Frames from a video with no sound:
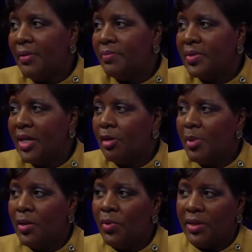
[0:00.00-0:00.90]
uh, tell
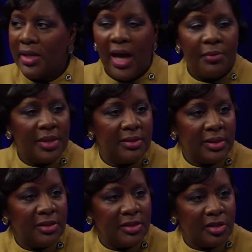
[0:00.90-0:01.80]
me what the county
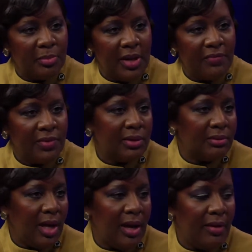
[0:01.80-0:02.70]
citizens may feel
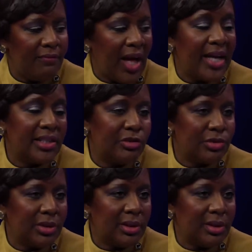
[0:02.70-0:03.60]
uh, find
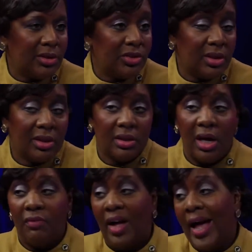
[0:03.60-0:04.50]
interesting in the chili
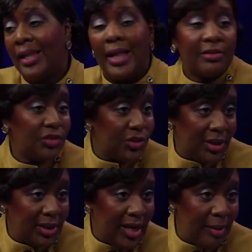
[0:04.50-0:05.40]
cook-off. I like the
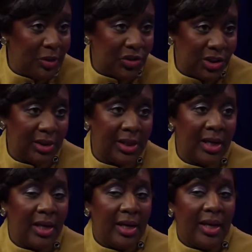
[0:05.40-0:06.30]
chili. I'm yes. a chili
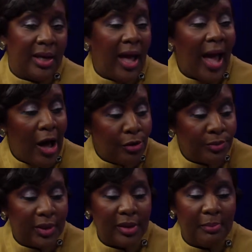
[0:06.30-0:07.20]

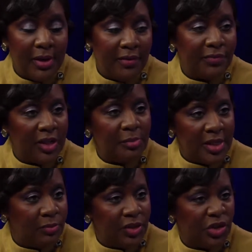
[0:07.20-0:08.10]
hound and above. Mm -hmm. Tell
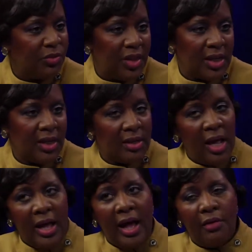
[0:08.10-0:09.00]
me what you think it,
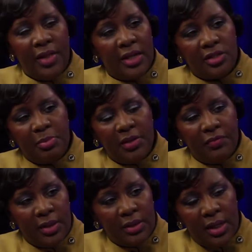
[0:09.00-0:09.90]
how that has
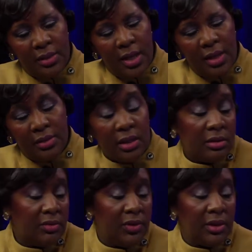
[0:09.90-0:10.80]
benefited uh, uh,
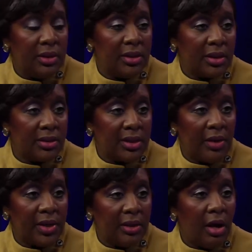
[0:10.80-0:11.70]
Douglasville and Douglas County at